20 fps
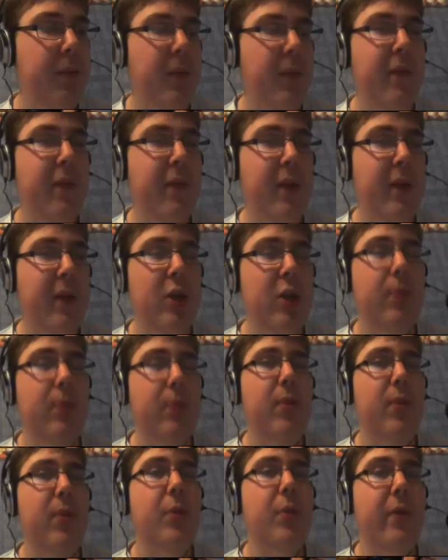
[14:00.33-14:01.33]

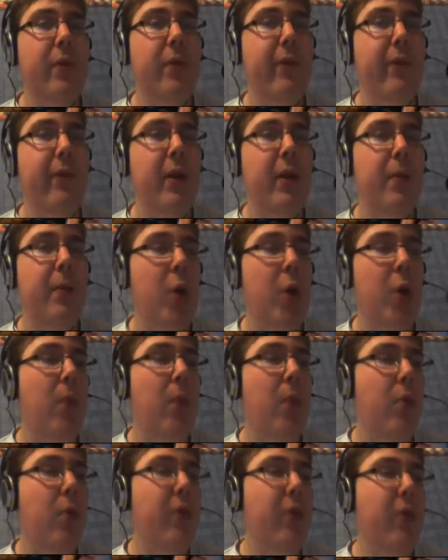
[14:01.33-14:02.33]
like subscription
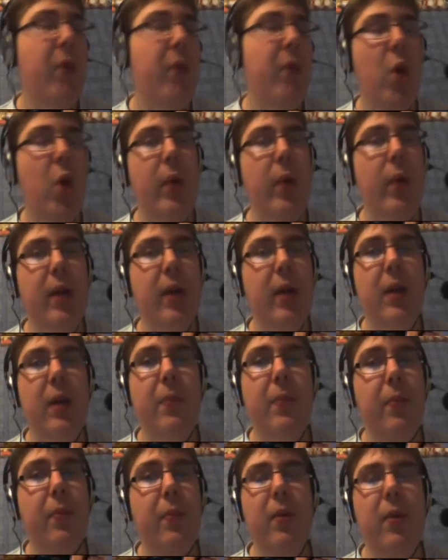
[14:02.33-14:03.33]
fee per month,
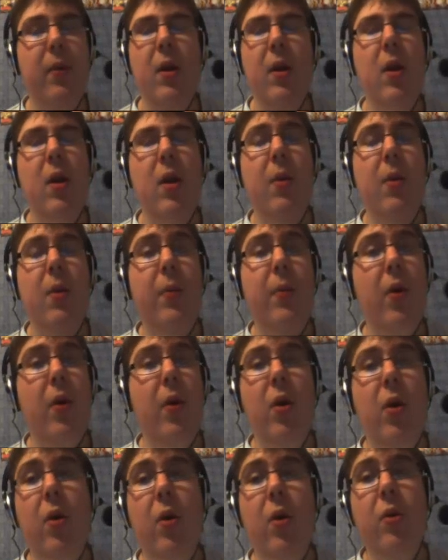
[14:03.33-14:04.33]
per weekly,
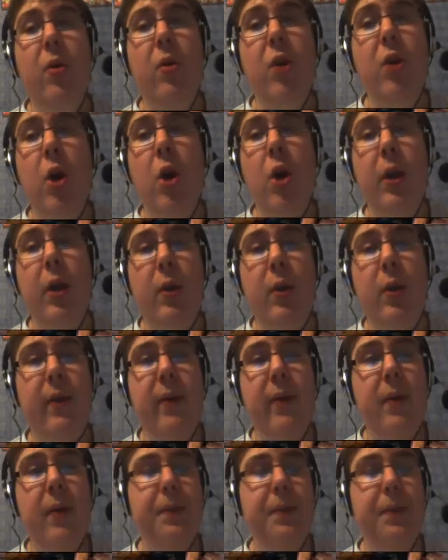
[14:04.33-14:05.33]
per
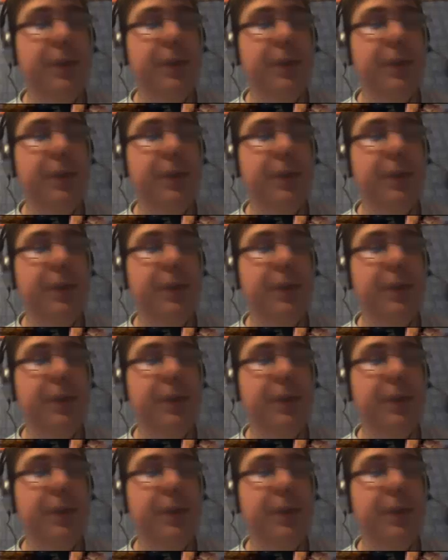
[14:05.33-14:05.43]
yearly,